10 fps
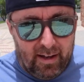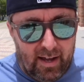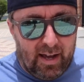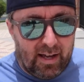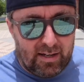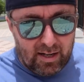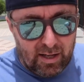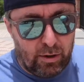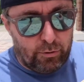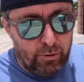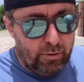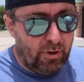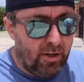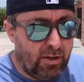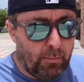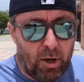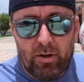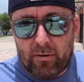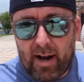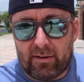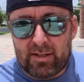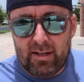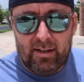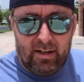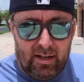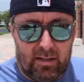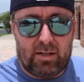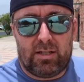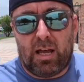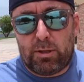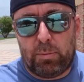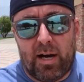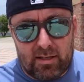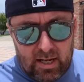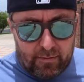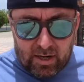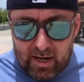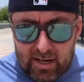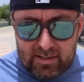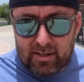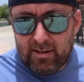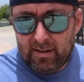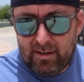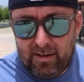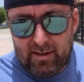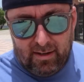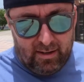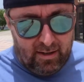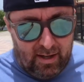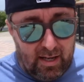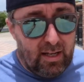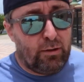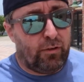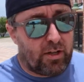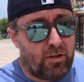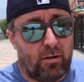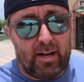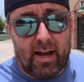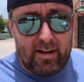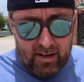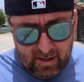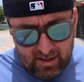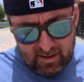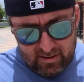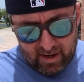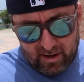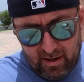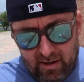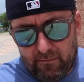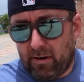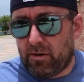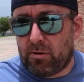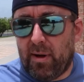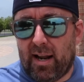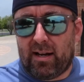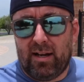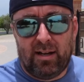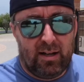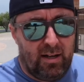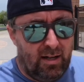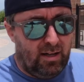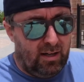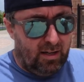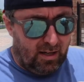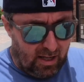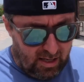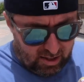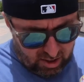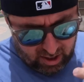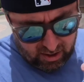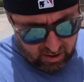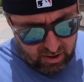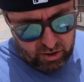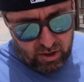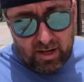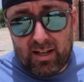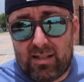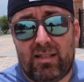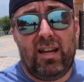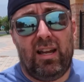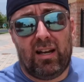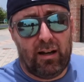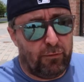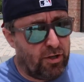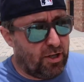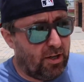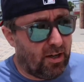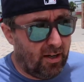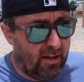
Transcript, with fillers: and threw the ball around in the same spot as Kevin Costner and his fictional dad there. Very dramatic, kind of tear jerking scene for sure.